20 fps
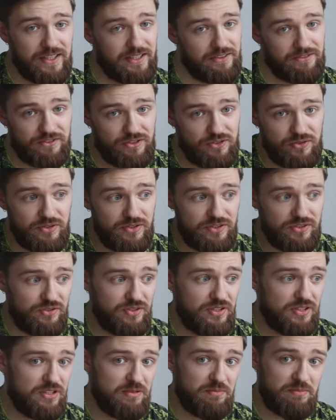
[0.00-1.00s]
And of course you
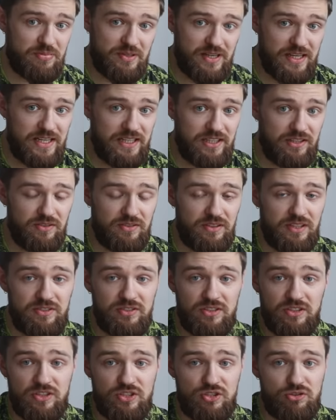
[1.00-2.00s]
need to brake, you need
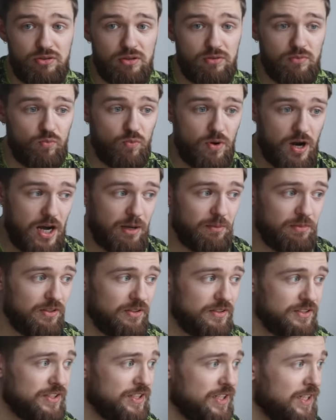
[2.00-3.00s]
to control
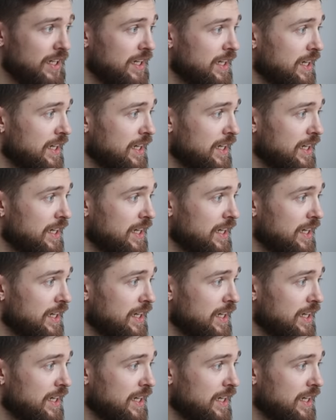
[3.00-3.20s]
wobbles,